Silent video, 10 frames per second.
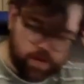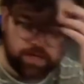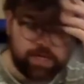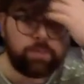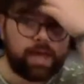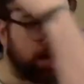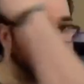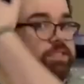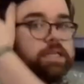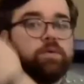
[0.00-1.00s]
a little bit out of
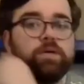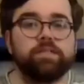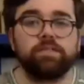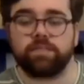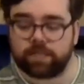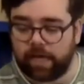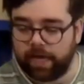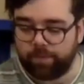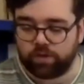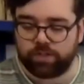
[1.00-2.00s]
sequence
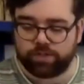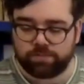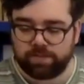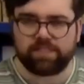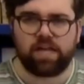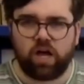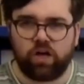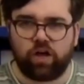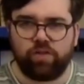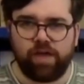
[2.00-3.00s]
or doing some things that
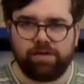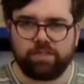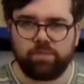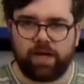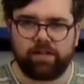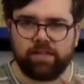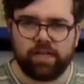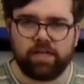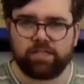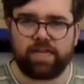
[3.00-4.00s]
aren't on there as well.
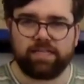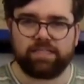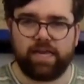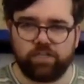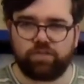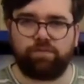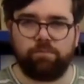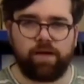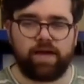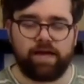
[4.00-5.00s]
Like I say, just from
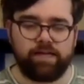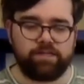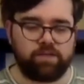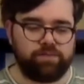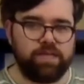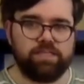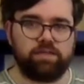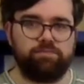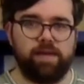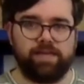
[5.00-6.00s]
my sort of years
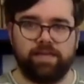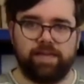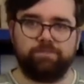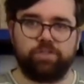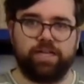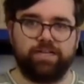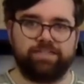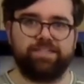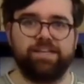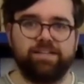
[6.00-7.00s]
of making
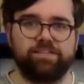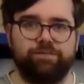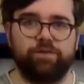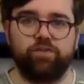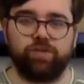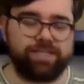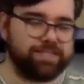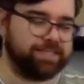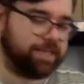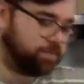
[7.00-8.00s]
lampshades, there's a few tricks
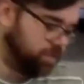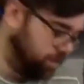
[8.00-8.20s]
and tips that you